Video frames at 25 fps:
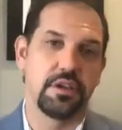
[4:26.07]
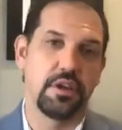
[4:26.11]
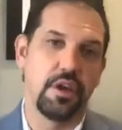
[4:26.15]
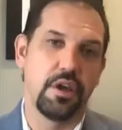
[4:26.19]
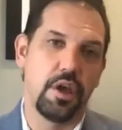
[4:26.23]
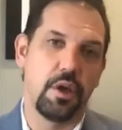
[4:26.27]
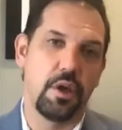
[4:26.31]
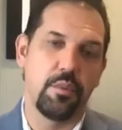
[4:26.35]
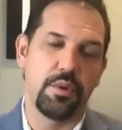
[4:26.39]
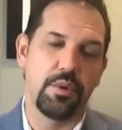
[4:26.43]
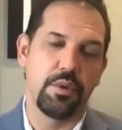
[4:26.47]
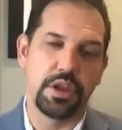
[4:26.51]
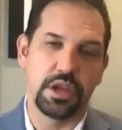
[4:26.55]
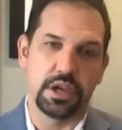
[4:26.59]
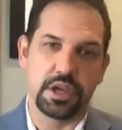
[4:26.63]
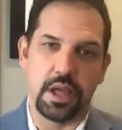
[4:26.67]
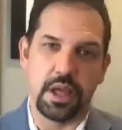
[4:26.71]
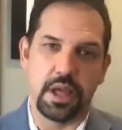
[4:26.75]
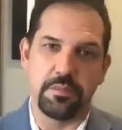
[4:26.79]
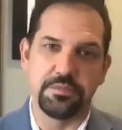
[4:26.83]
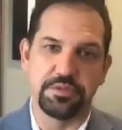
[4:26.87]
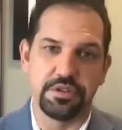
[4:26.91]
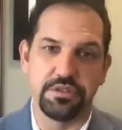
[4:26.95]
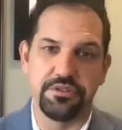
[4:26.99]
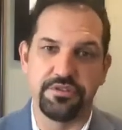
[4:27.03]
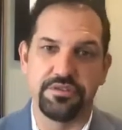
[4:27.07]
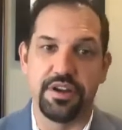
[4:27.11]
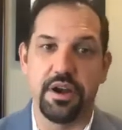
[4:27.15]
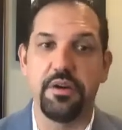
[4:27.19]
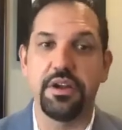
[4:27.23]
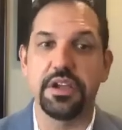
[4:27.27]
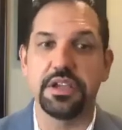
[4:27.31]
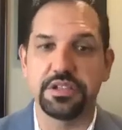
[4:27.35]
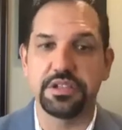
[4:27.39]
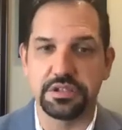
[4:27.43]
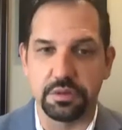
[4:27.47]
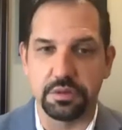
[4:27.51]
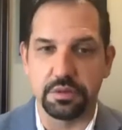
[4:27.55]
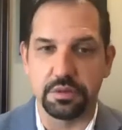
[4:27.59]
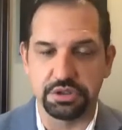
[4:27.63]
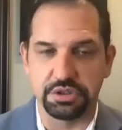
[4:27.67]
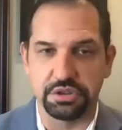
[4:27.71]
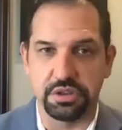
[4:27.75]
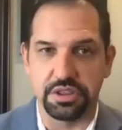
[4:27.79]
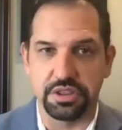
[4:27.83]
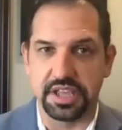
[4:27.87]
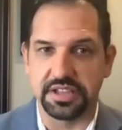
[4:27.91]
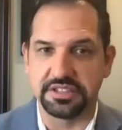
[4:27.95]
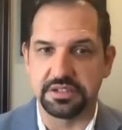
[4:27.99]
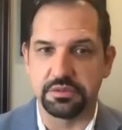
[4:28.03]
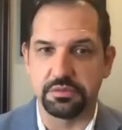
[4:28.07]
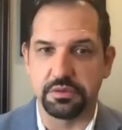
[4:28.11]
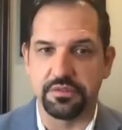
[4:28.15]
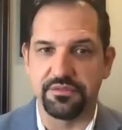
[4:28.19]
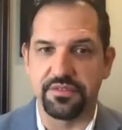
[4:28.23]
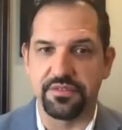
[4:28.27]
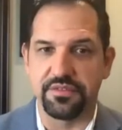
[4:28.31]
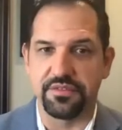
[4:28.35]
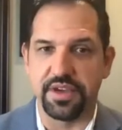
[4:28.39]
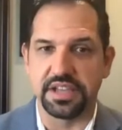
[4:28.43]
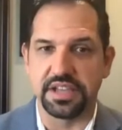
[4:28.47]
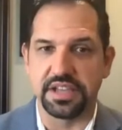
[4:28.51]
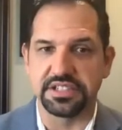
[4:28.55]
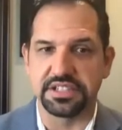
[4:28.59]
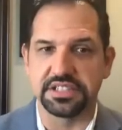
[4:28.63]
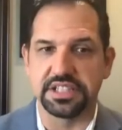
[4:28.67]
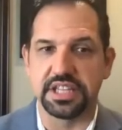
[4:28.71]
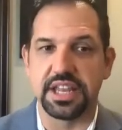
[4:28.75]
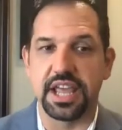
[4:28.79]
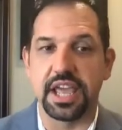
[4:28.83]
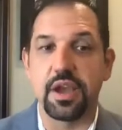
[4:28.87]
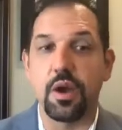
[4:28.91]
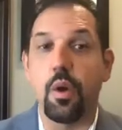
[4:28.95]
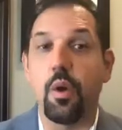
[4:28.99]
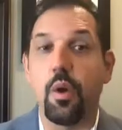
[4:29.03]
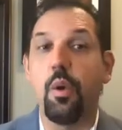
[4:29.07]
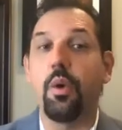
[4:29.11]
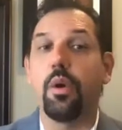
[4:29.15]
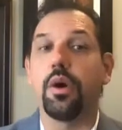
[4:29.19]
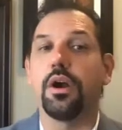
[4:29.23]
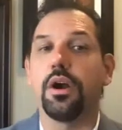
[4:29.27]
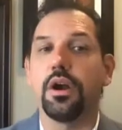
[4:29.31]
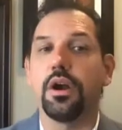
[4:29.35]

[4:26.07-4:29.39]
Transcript: when it comes to various social things that we're facing today, or